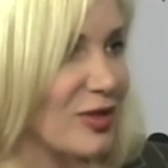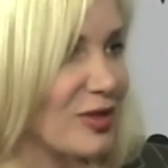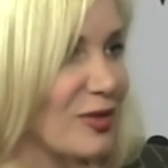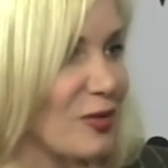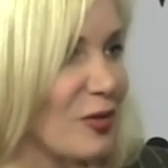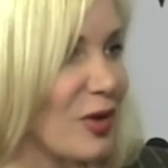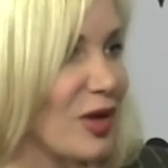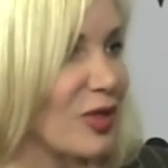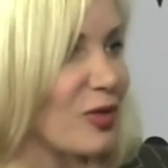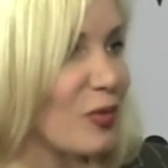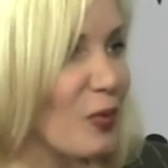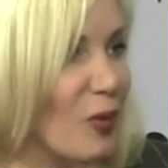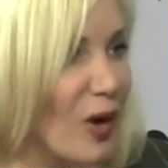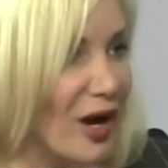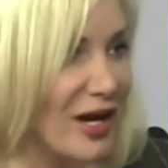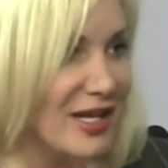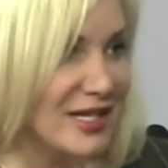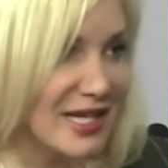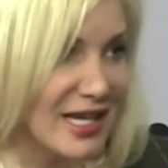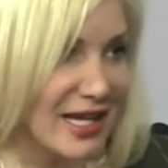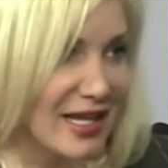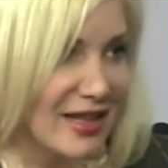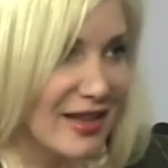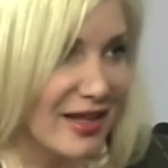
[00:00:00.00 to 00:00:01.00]
With one
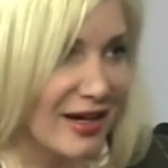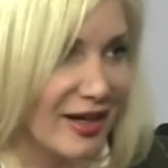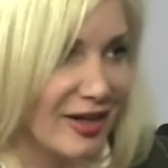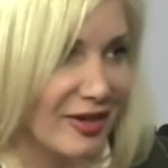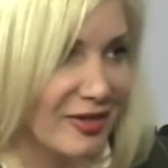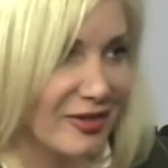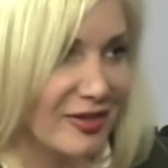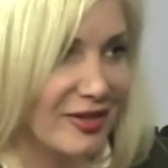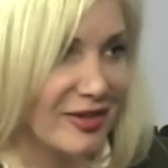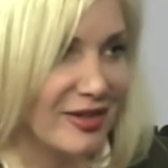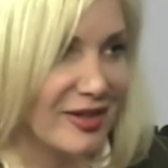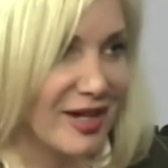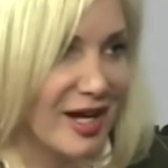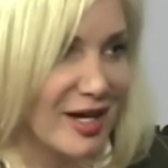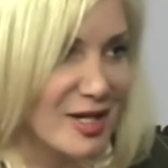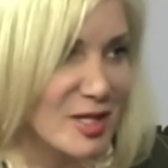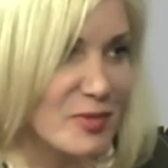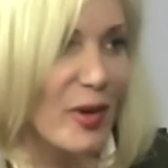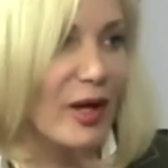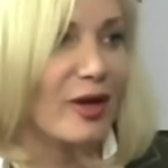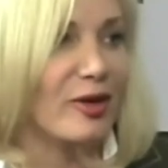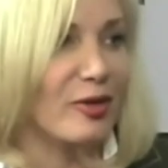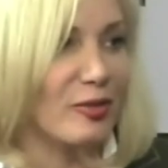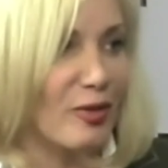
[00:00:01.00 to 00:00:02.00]
D though. You got to
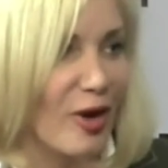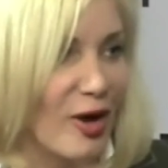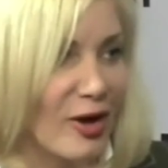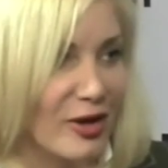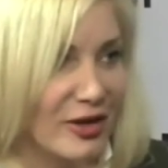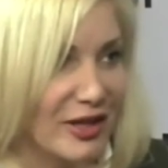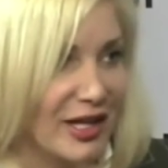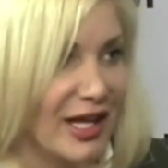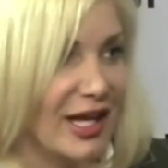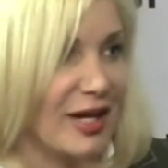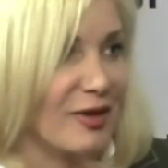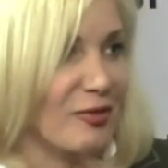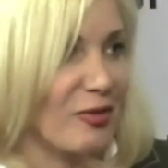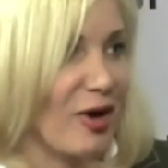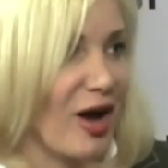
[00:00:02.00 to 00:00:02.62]
spell it wrong to get it right.